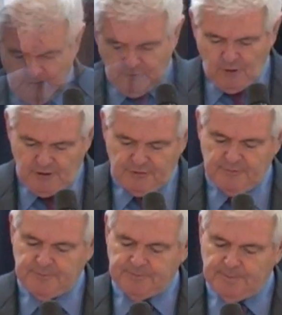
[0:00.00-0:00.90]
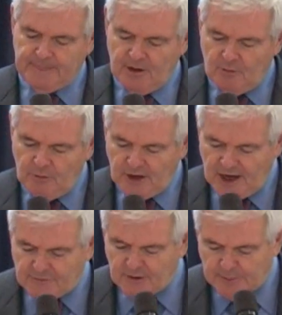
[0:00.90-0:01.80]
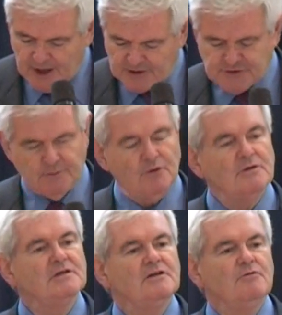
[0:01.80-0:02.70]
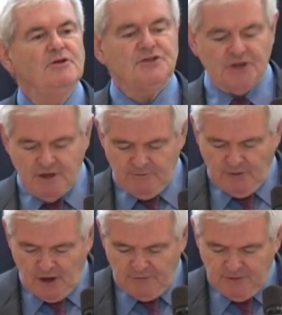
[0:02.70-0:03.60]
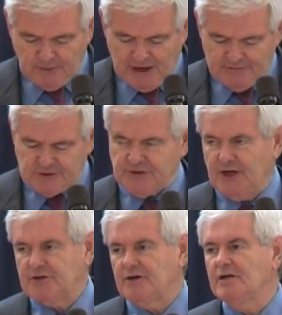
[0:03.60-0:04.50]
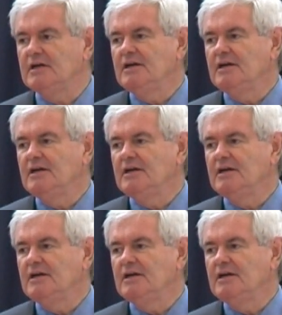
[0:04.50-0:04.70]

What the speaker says: Fourth, wherever possible, we should involve the private sector,